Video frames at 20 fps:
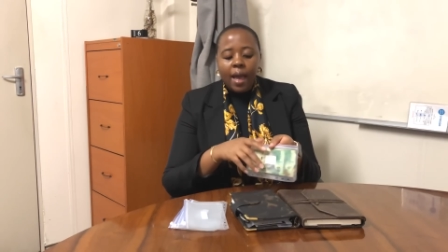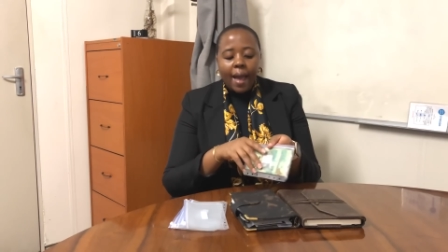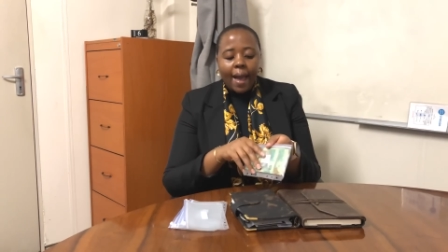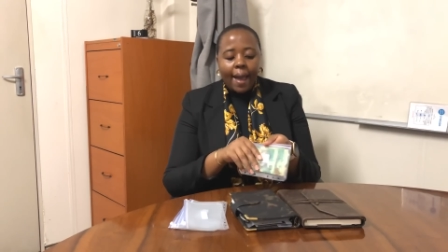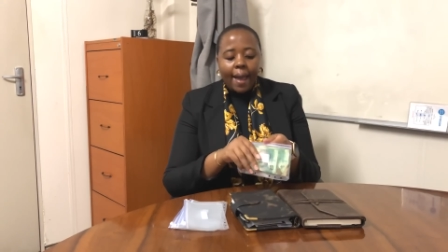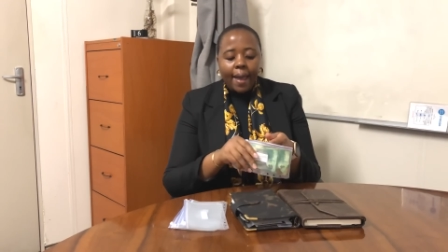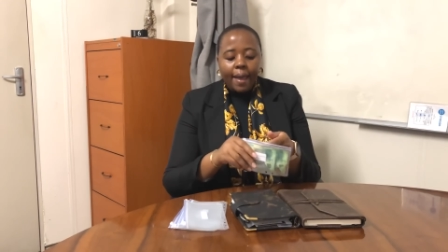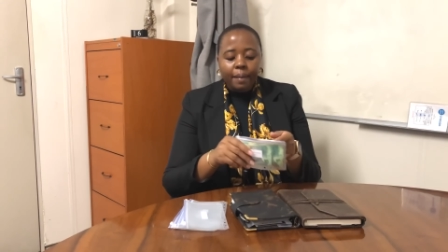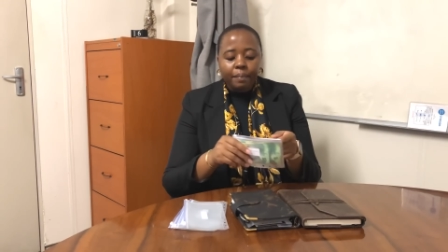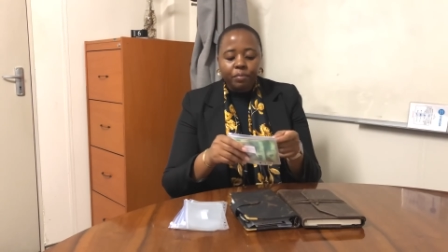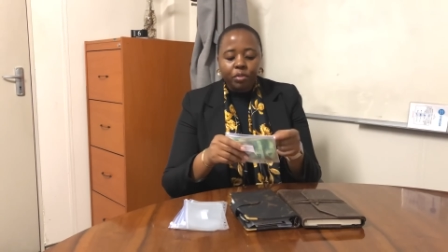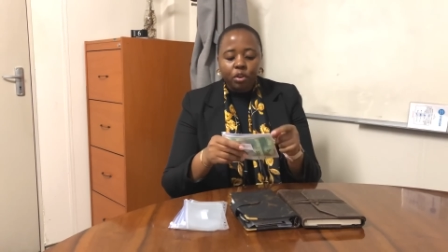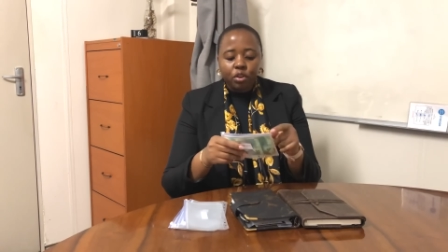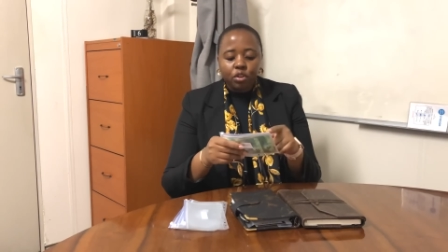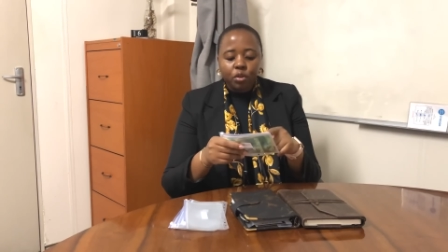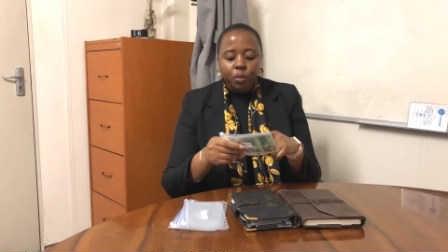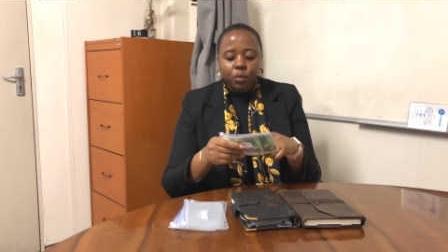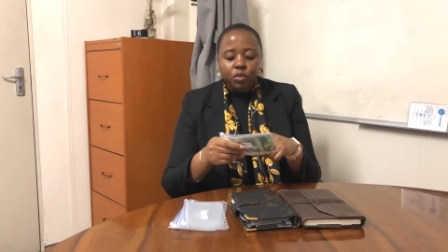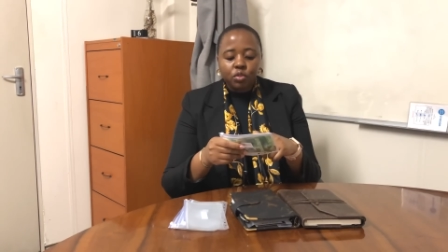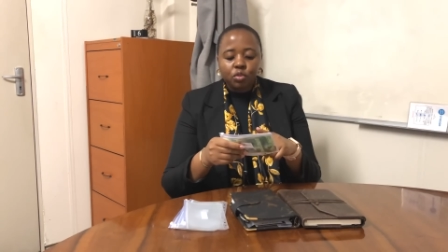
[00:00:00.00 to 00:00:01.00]
I am not
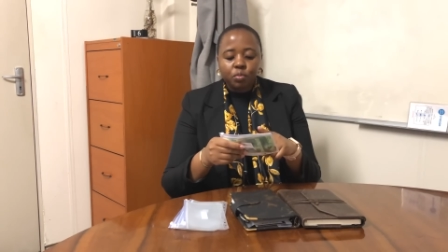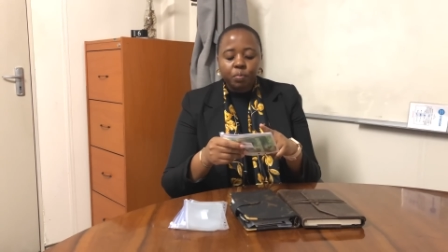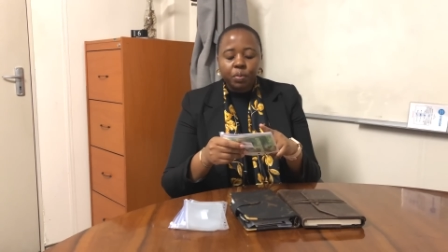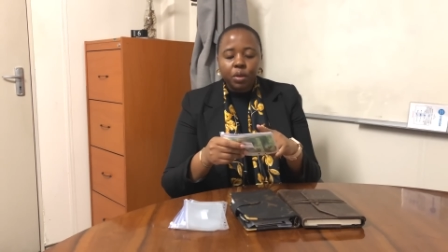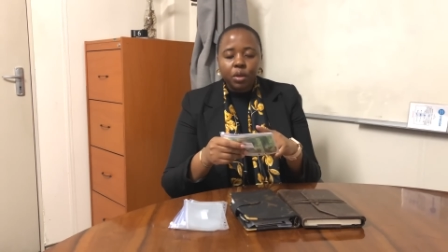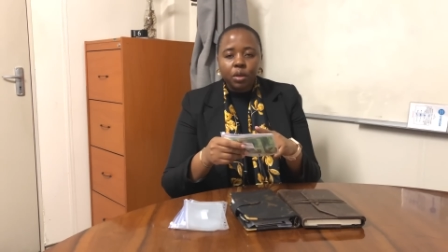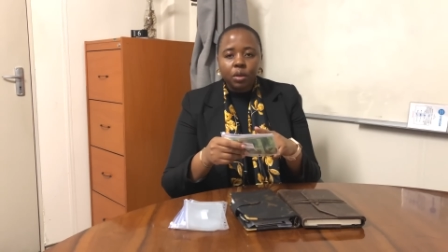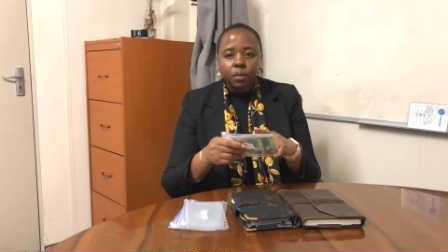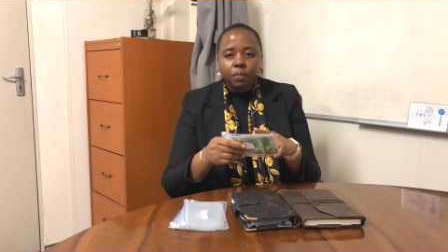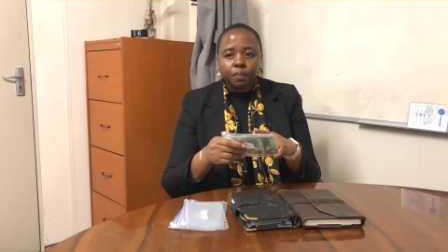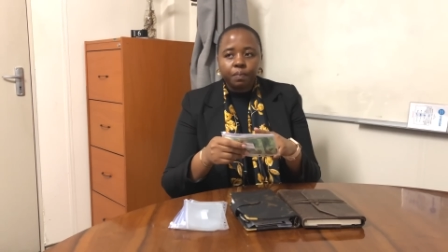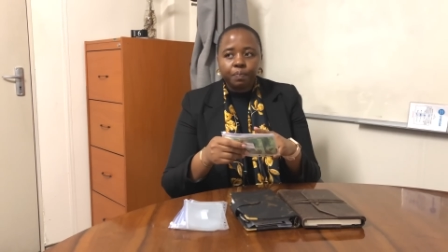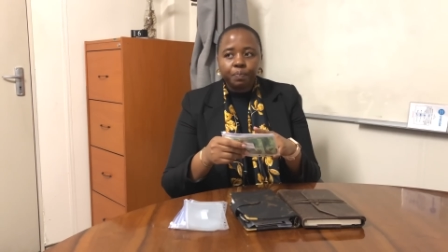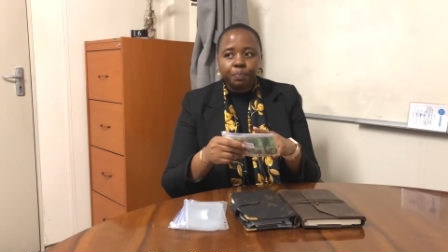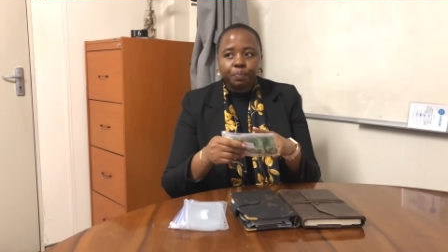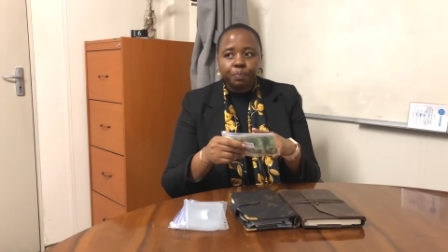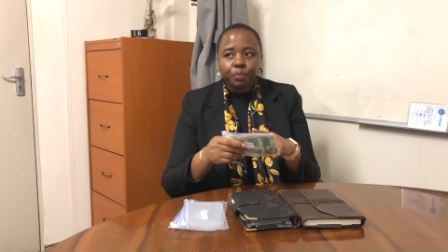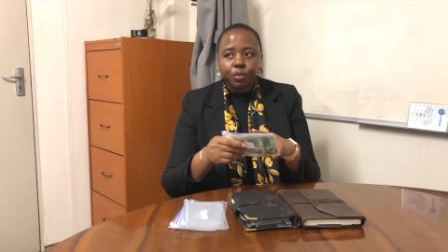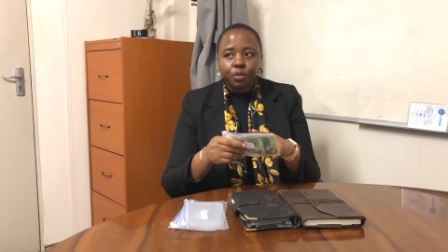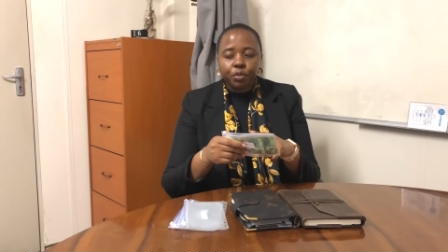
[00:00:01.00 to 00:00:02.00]
going to be
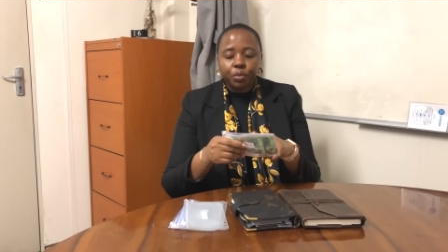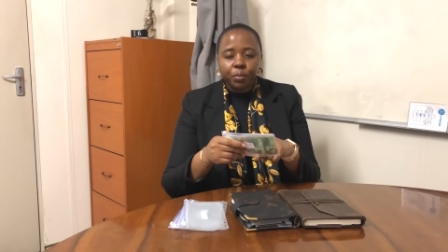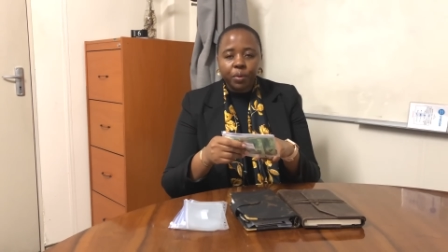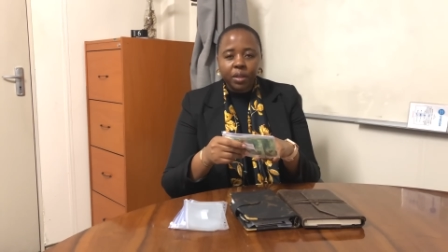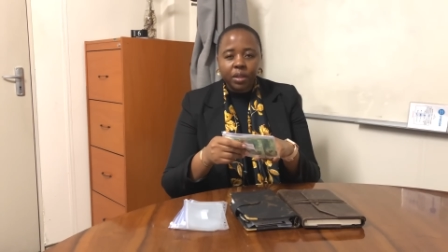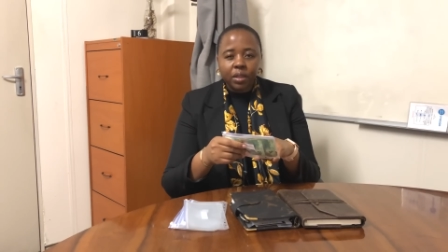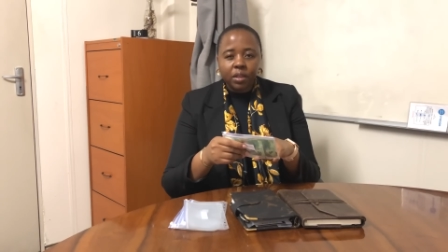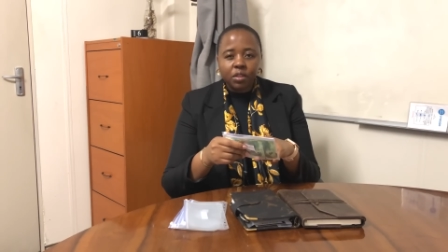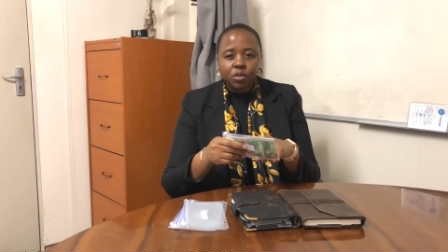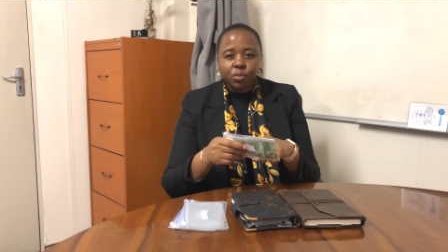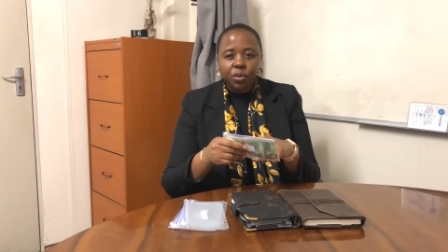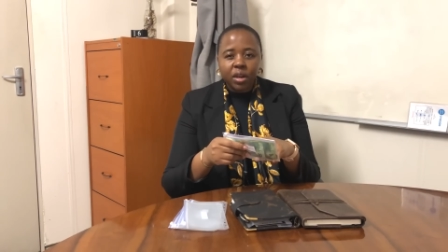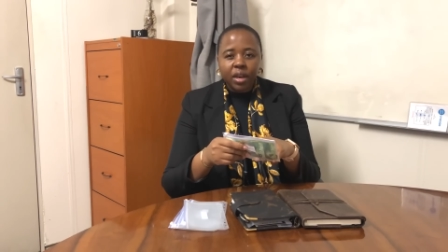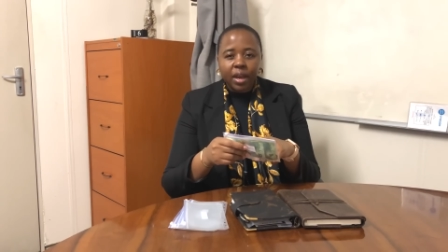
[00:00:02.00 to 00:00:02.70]
doing this when